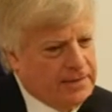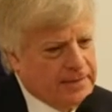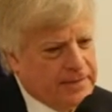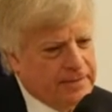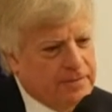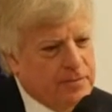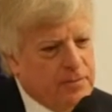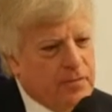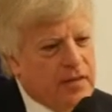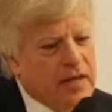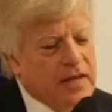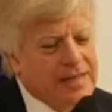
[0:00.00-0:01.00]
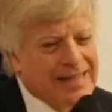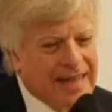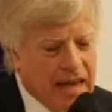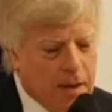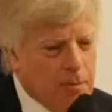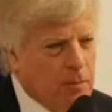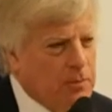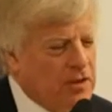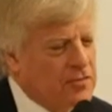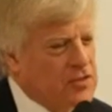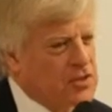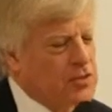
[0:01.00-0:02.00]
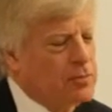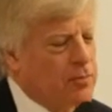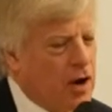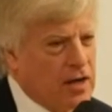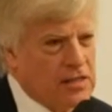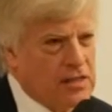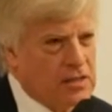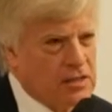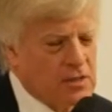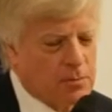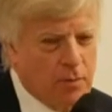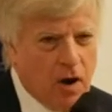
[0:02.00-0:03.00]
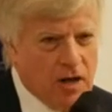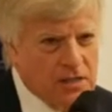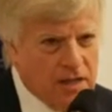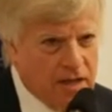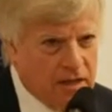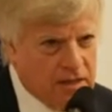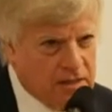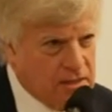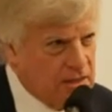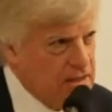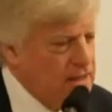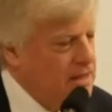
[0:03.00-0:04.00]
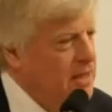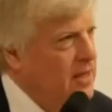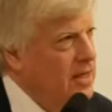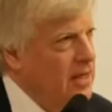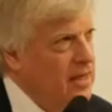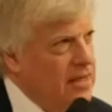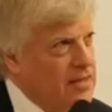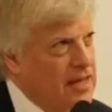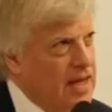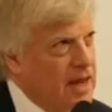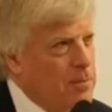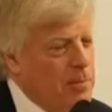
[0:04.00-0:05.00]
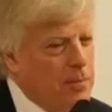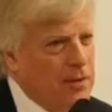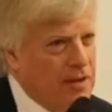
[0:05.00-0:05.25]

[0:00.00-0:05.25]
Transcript: It mattered not at all that those were criminal